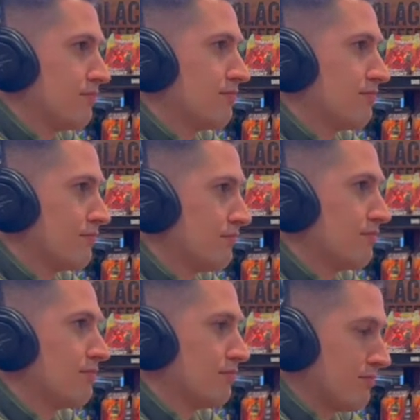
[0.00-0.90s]

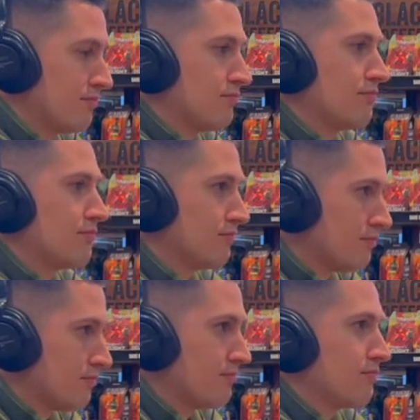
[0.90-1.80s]

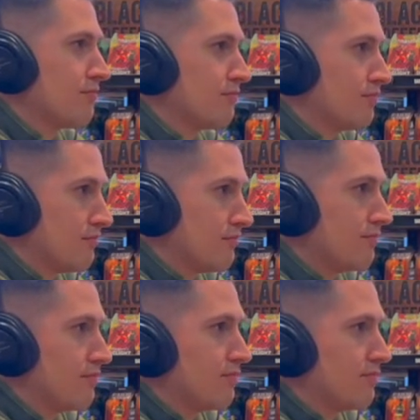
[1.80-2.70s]

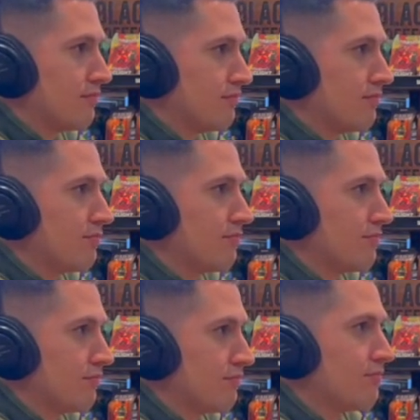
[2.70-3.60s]

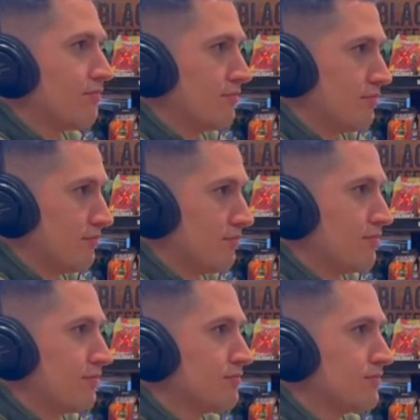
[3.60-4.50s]

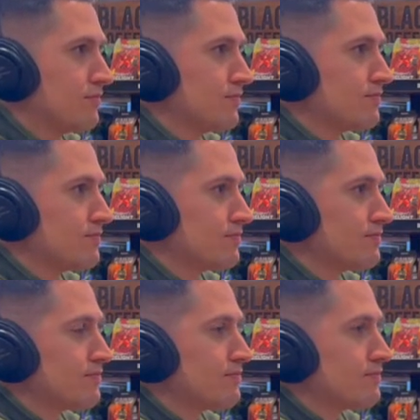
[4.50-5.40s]

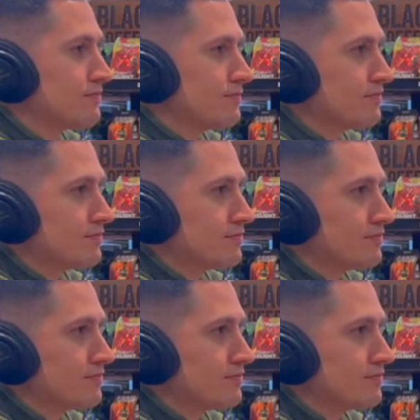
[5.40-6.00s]
The person shown says nothing.